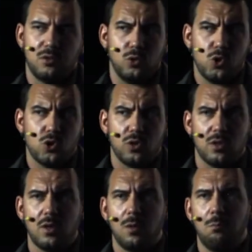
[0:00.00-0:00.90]

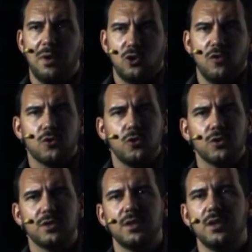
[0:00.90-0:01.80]
solution. But of
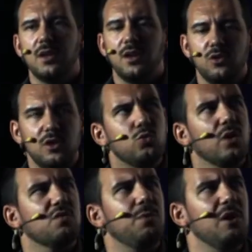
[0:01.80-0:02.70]
course, you need
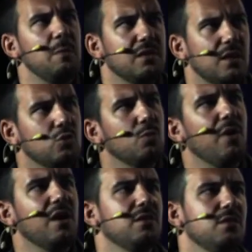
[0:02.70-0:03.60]
to experiment and to
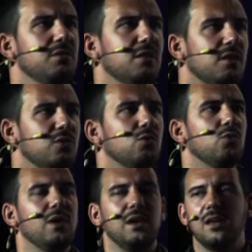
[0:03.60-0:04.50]
practice
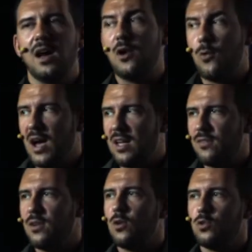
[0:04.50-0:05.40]
to really
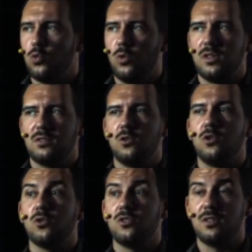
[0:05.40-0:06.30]
arrive to what is
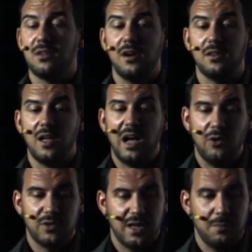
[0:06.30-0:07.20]
your desired
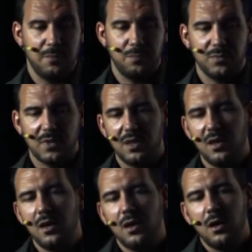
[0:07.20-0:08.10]
outcome.
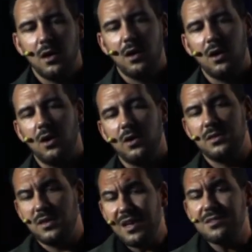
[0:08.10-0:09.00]

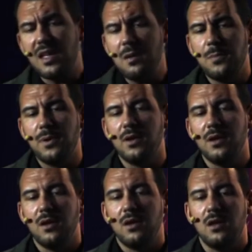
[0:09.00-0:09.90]
The next step
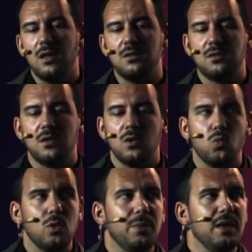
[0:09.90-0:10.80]

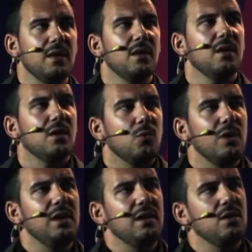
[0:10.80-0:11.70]
will be
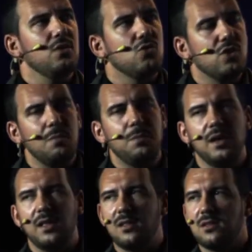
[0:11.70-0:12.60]
really
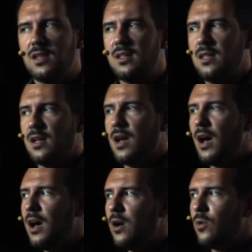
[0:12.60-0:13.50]
jumping in understanding
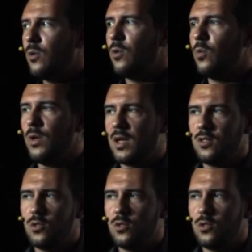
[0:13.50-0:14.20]
how we